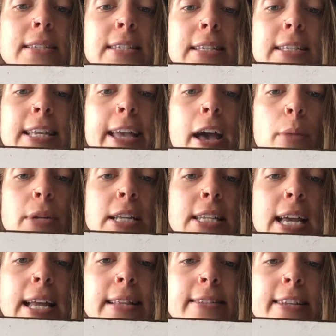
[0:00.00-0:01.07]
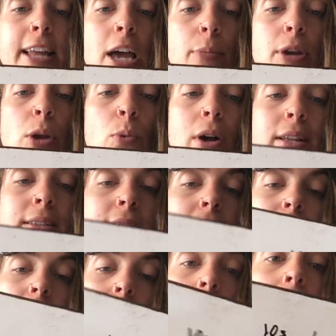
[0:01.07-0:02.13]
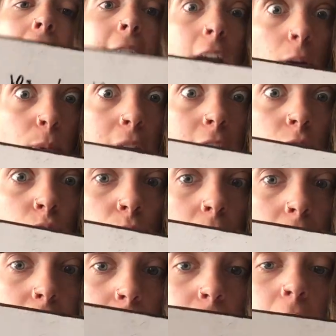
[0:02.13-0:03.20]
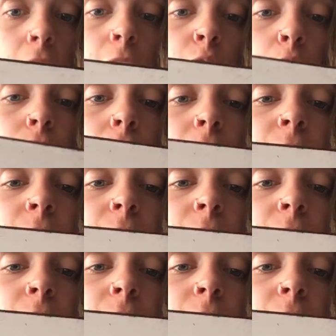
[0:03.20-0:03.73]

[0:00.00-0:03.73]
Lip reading: to see how many tens and how many ones. And we can draw them. So for